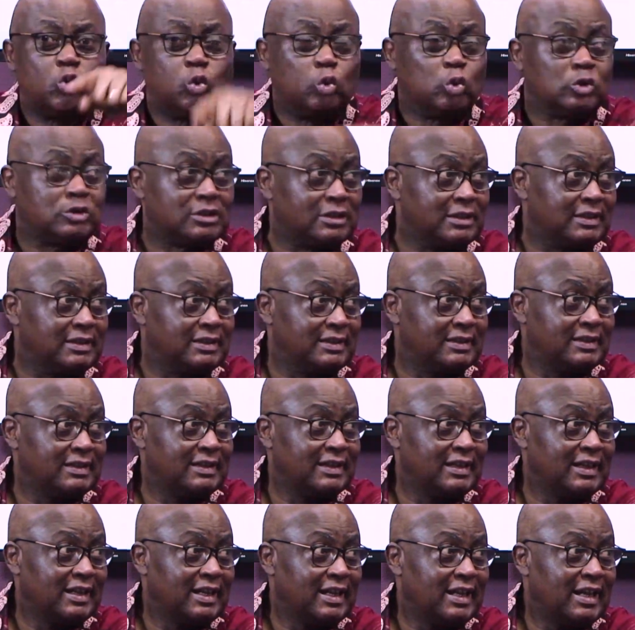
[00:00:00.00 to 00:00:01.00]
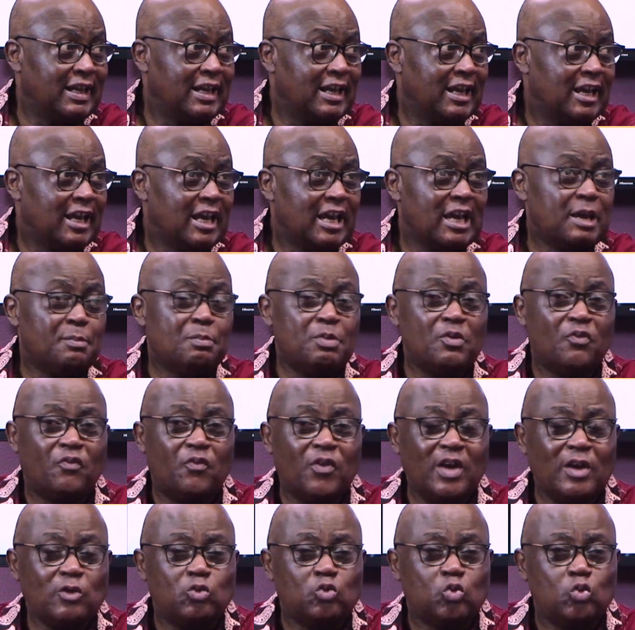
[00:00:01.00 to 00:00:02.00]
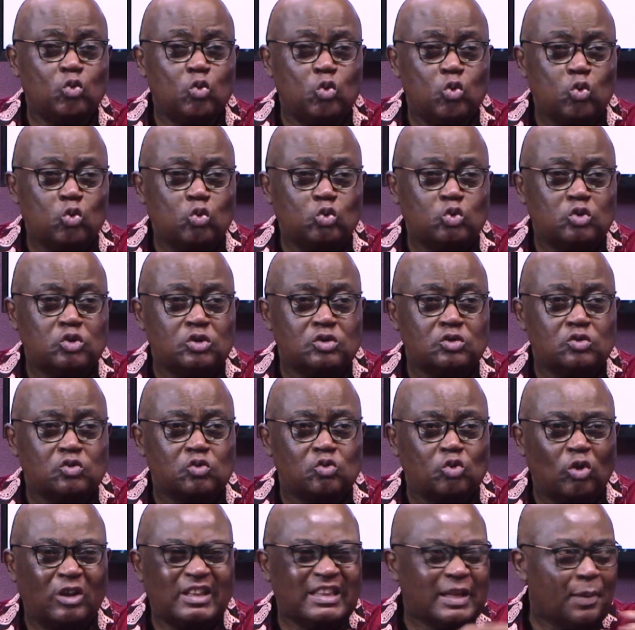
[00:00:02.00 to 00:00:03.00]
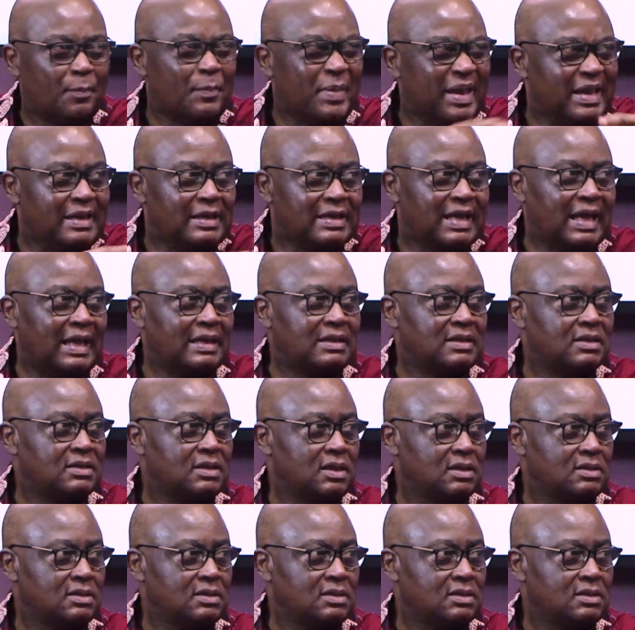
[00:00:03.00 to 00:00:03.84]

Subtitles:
losing, prefer to lose to not the main candidate.